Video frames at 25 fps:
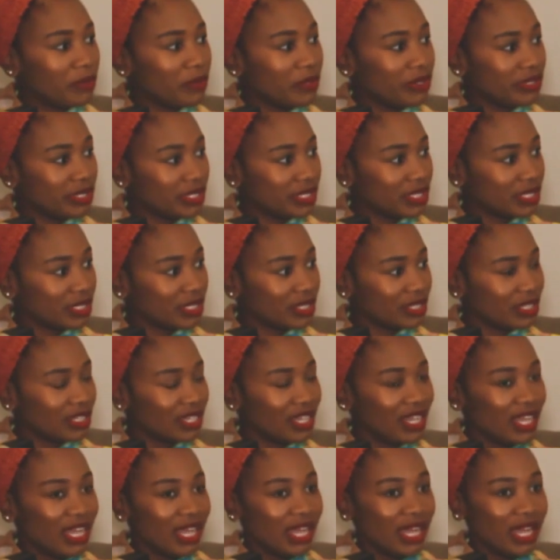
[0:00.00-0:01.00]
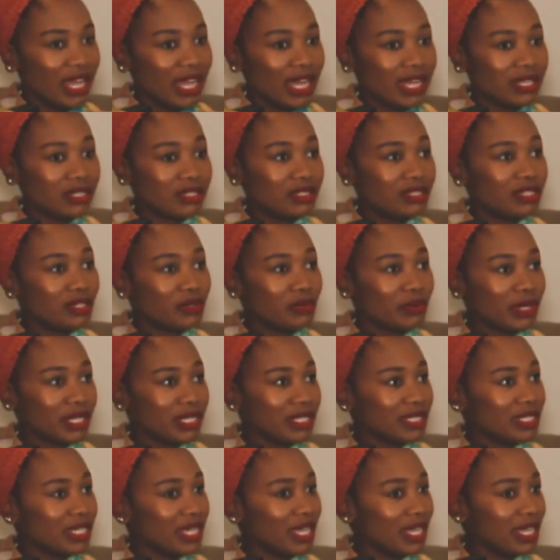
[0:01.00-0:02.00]
person. Until
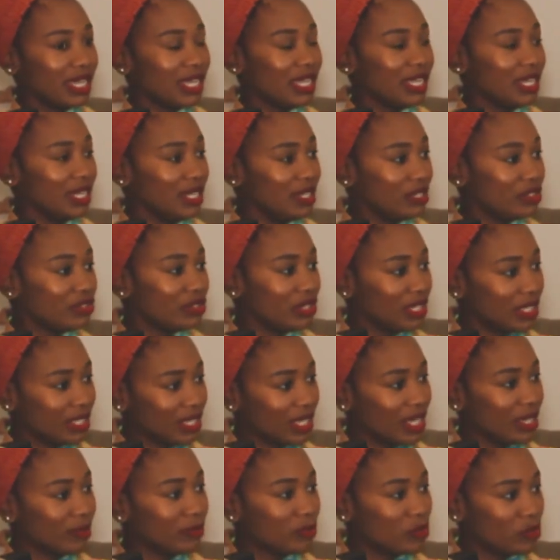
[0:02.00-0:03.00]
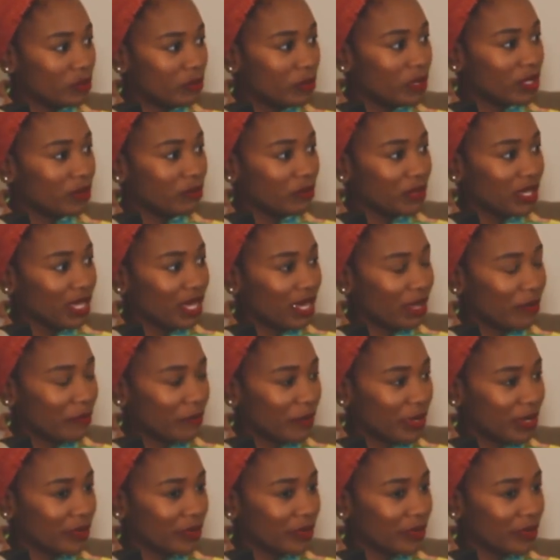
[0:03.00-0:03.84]
one day, he literally came to pick me up.